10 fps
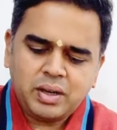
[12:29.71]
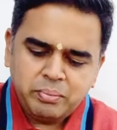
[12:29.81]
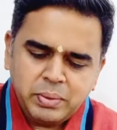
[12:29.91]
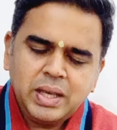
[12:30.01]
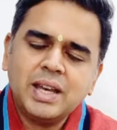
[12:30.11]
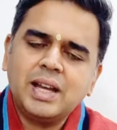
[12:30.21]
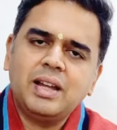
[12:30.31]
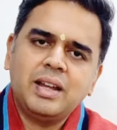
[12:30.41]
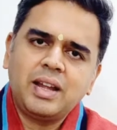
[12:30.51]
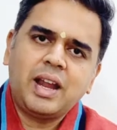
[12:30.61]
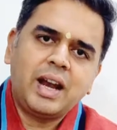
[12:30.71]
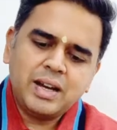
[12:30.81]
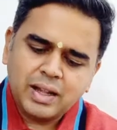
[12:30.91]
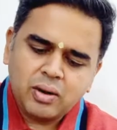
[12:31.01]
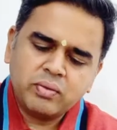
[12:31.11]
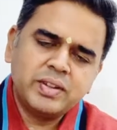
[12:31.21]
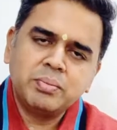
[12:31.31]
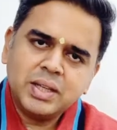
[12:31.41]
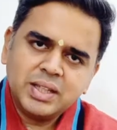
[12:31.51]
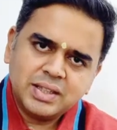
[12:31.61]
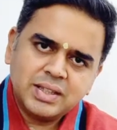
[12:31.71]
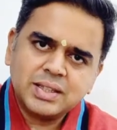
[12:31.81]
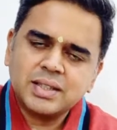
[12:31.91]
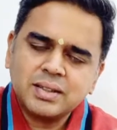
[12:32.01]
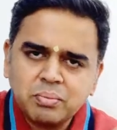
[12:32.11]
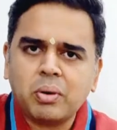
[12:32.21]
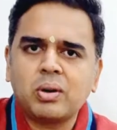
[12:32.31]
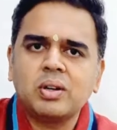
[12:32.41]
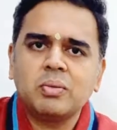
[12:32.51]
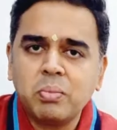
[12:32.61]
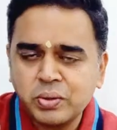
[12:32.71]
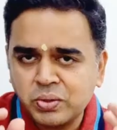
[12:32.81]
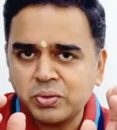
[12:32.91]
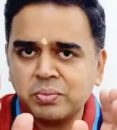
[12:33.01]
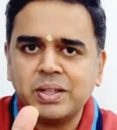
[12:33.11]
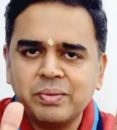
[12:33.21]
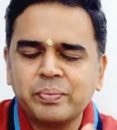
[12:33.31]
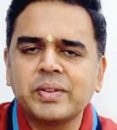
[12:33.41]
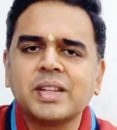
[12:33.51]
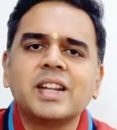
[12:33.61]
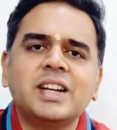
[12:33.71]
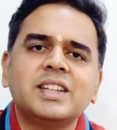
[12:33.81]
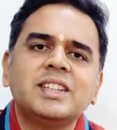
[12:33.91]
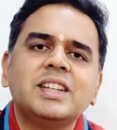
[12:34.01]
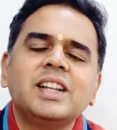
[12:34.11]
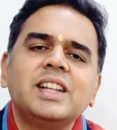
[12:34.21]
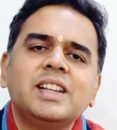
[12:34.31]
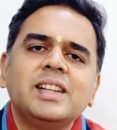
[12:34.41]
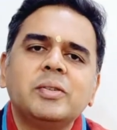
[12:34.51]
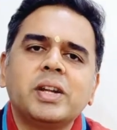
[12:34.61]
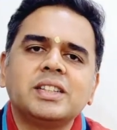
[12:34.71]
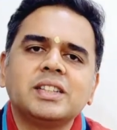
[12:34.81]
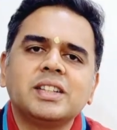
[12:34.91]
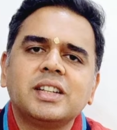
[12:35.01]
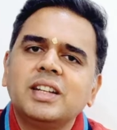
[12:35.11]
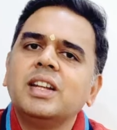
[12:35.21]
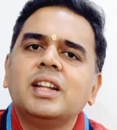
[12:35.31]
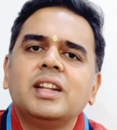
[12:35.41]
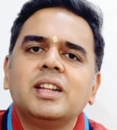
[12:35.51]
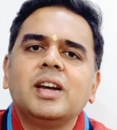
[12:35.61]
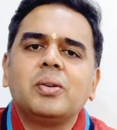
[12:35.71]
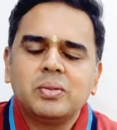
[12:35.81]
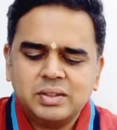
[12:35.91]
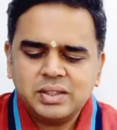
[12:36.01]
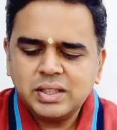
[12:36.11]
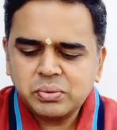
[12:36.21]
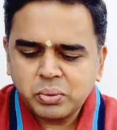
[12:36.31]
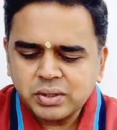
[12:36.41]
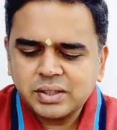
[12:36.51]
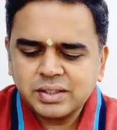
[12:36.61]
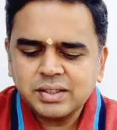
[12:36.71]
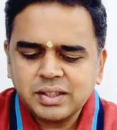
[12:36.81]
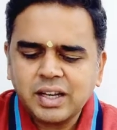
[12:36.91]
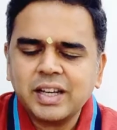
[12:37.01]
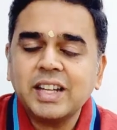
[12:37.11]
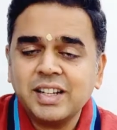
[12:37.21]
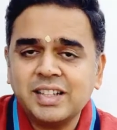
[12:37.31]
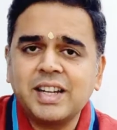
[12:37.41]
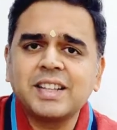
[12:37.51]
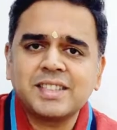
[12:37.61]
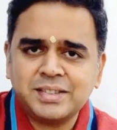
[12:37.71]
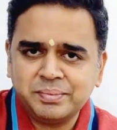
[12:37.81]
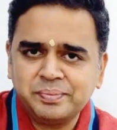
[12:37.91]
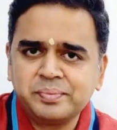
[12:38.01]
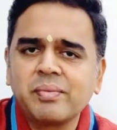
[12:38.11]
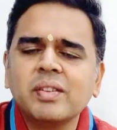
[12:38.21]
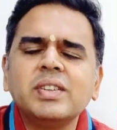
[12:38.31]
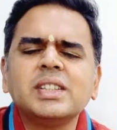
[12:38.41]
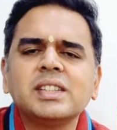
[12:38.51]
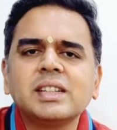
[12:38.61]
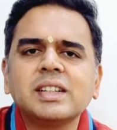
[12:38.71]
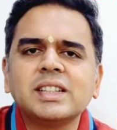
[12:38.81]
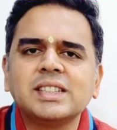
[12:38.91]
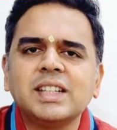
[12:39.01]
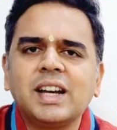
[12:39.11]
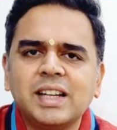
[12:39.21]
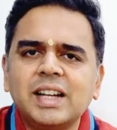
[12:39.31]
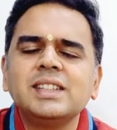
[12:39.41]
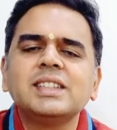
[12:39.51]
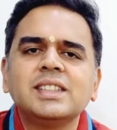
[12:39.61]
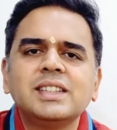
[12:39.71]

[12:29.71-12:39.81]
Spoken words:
me and along with me, this pot, both should be granted liberation. Now, this was again a test which Krishna had